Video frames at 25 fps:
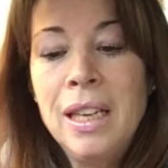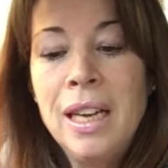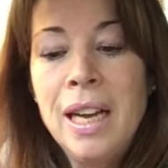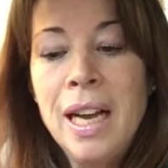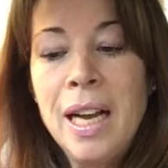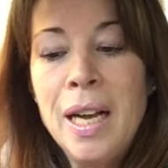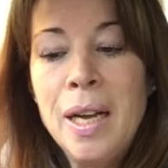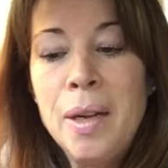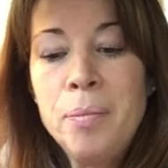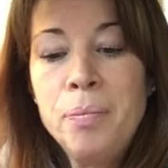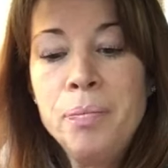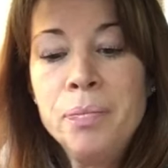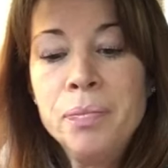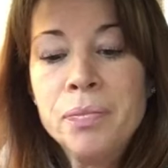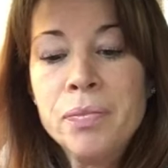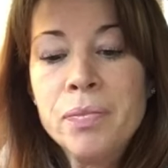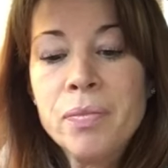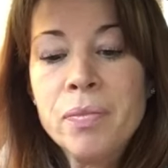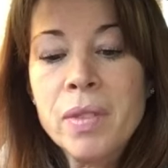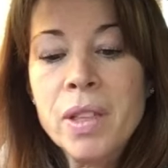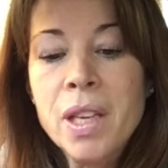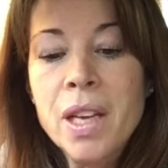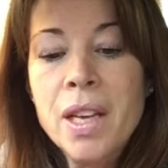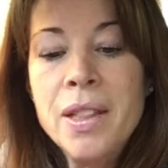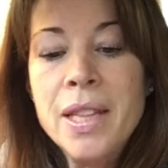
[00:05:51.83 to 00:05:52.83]
And
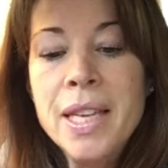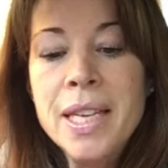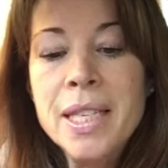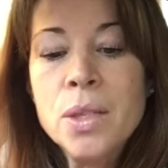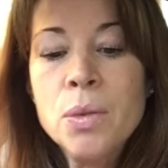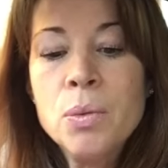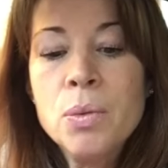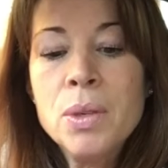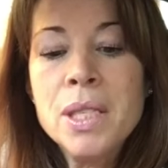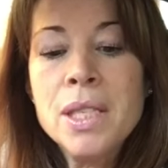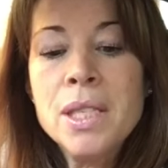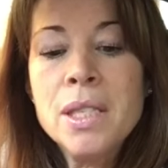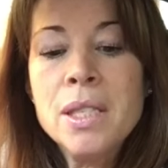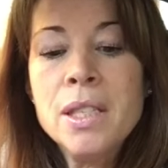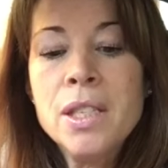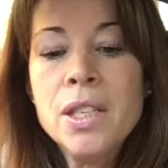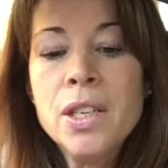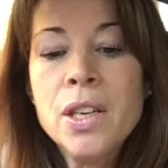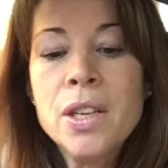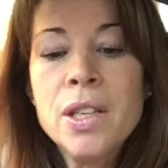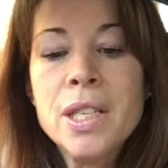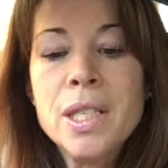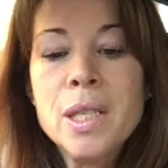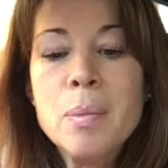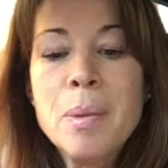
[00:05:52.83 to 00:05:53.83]
there's always,
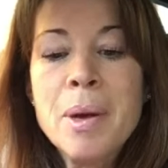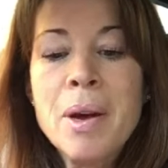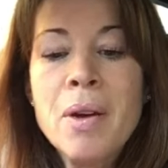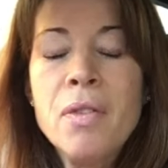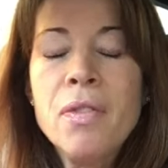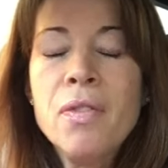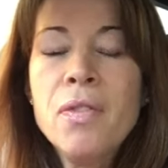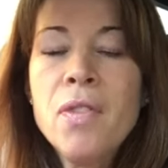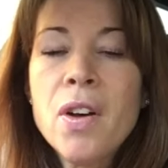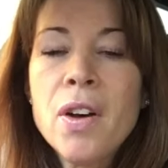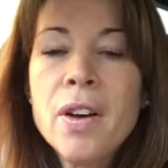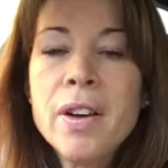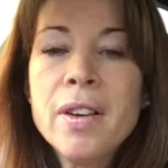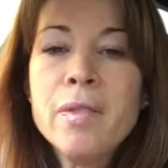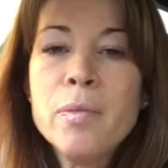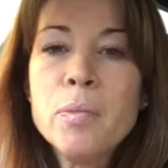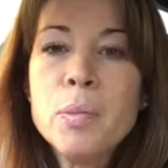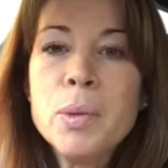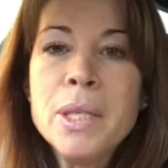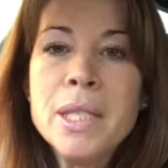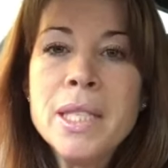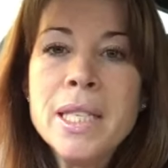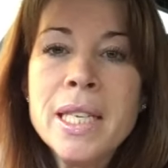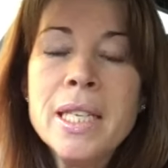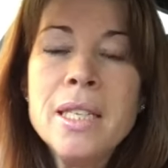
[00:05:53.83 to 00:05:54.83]
there's about
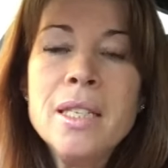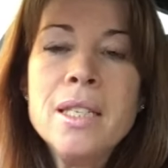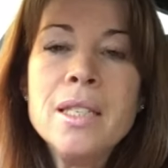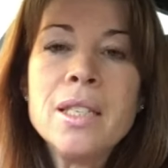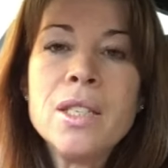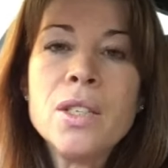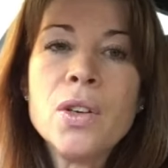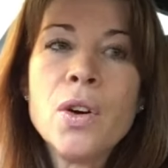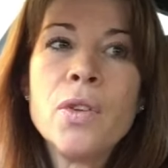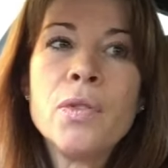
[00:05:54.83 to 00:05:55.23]
5%